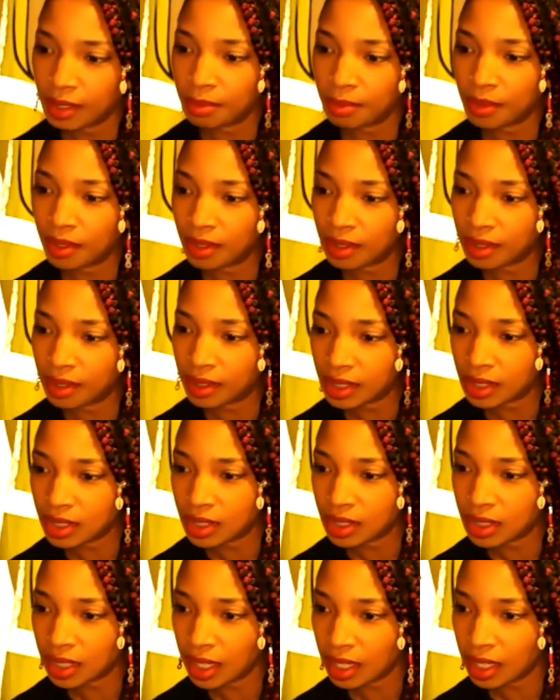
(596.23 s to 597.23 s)
on the
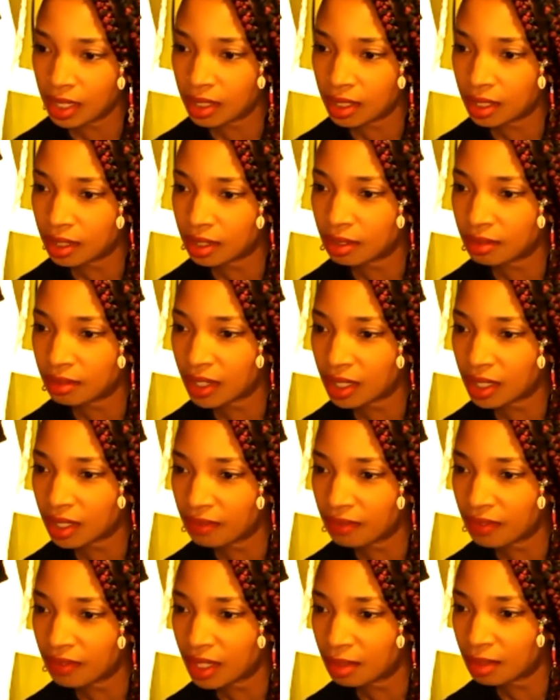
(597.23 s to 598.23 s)
chat here if I can
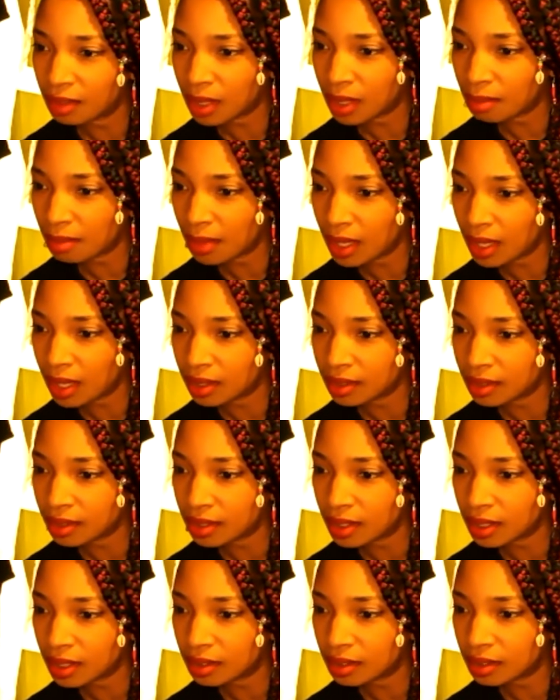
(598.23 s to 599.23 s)
find my mouse.
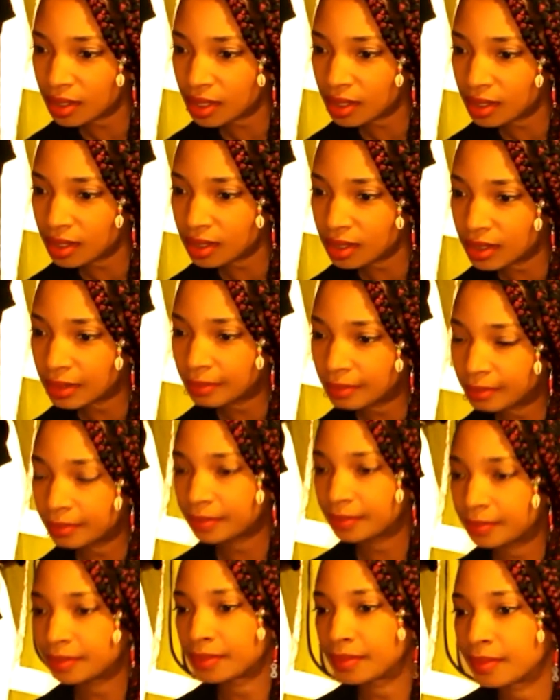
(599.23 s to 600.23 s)
There it is.
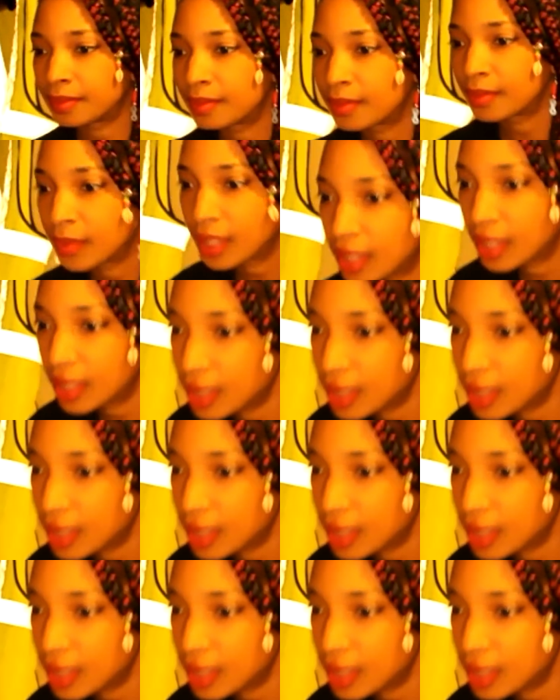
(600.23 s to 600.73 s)
Let's